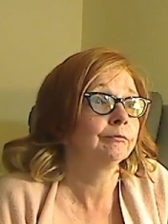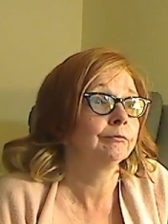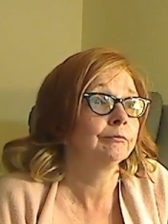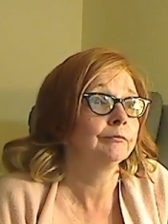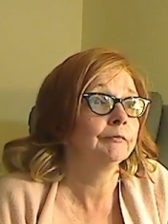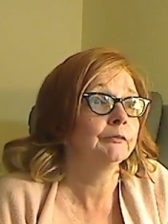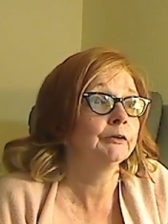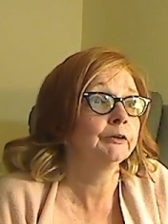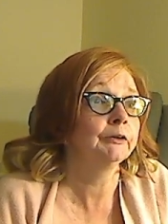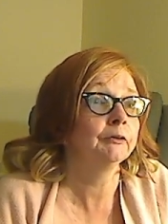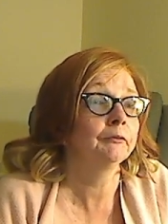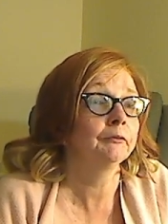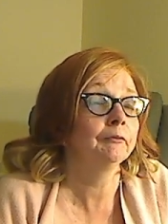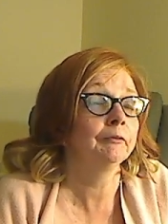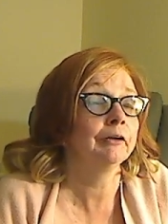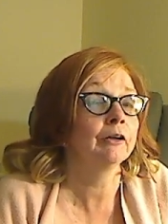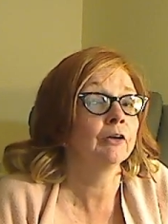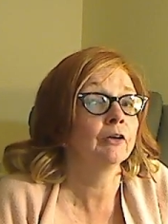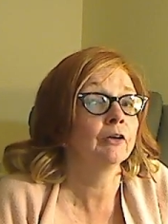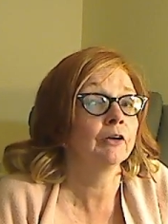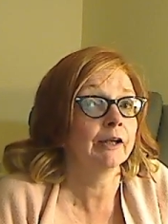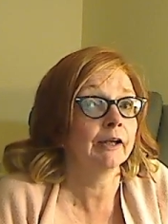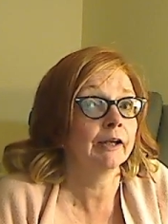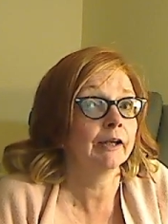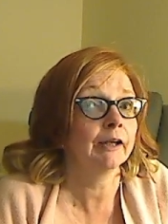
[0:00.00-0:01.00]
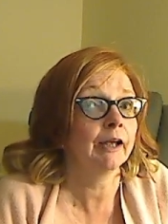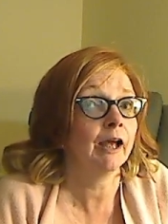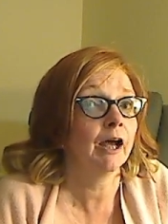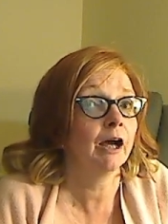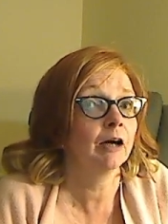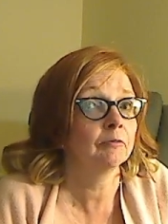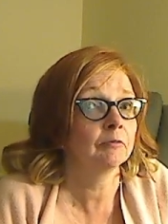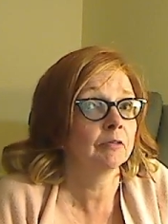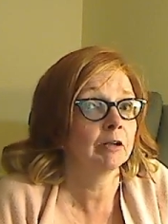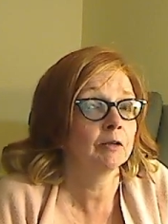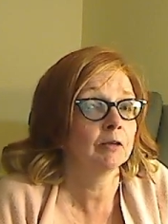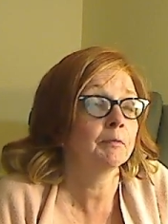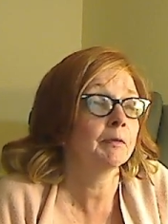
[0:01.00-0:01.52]
We look at
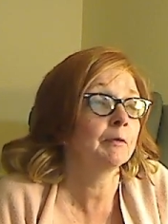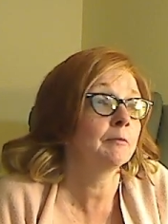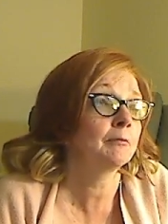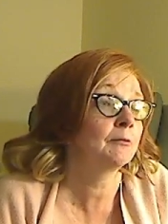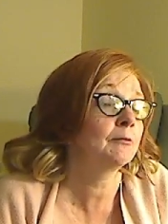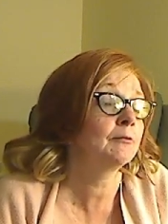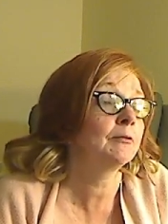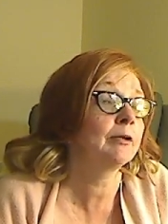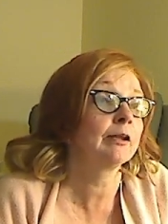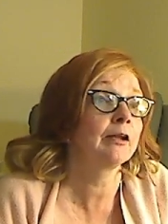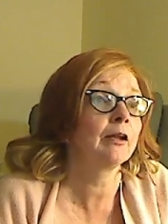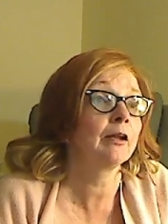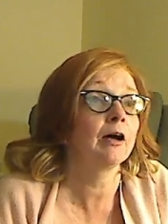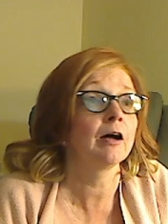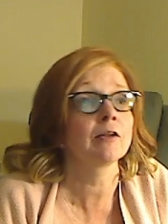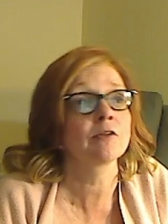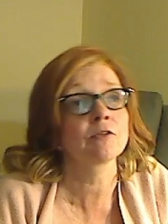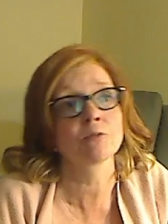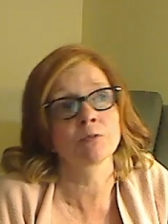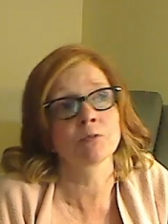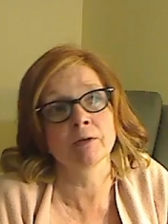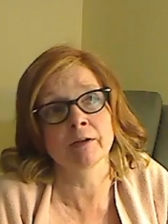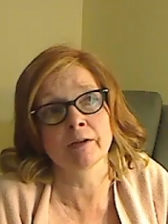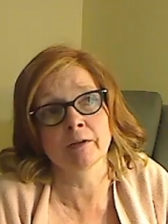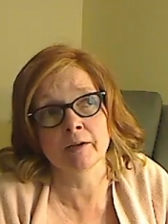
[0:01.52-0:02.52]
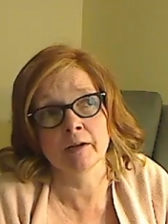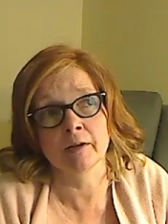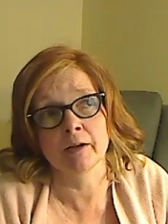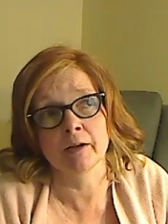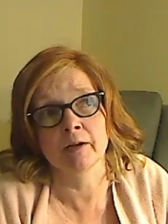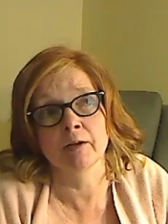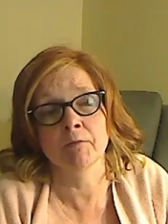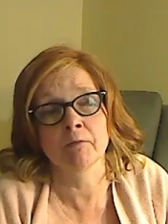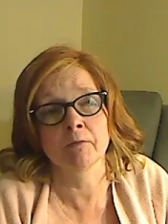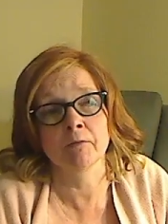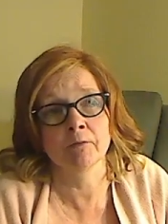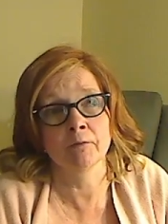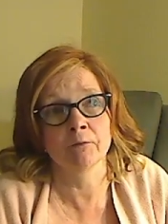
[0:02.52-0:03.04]
how many people we lost with
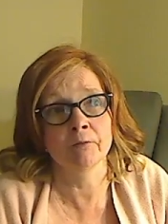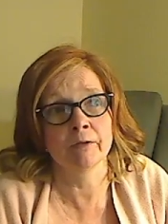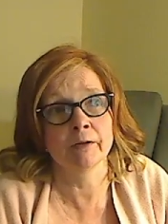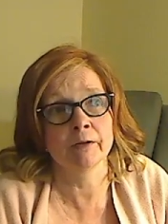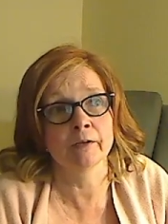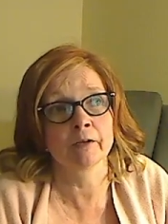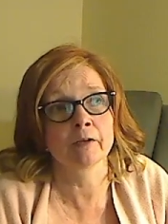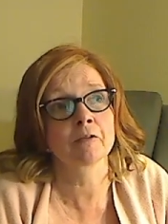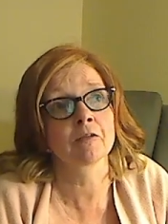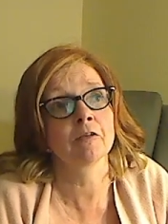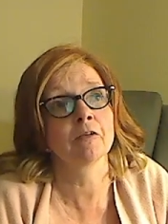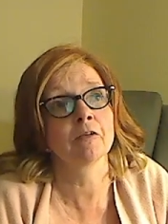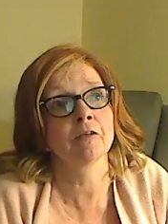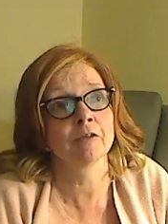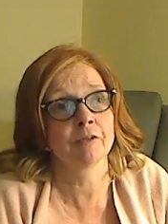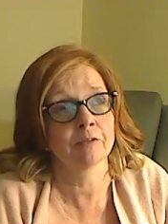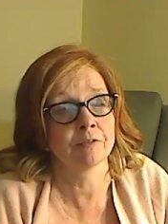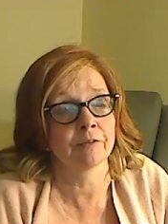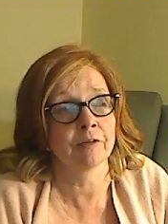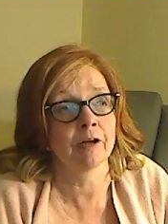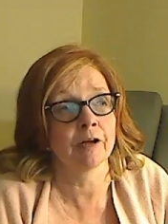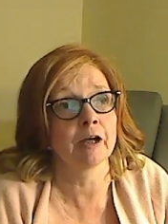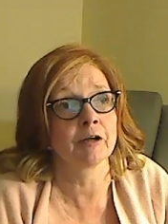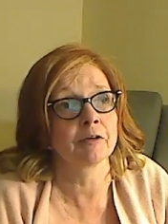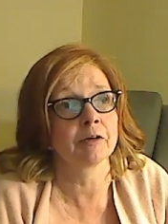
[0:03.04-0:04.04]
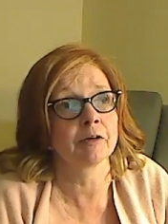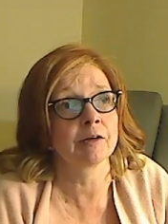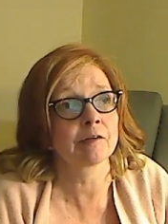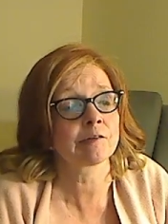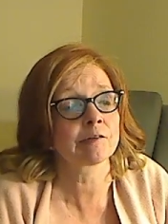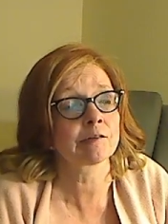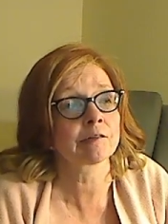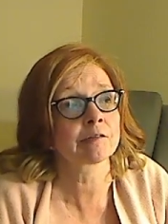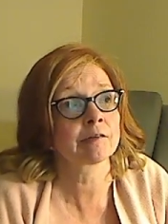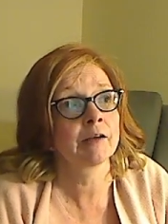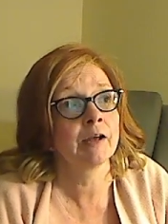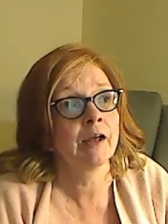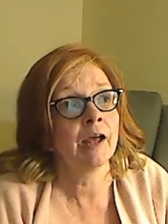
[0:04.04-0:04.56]

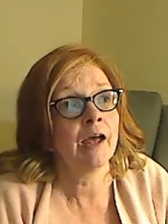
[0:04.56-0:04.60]
coronavirus.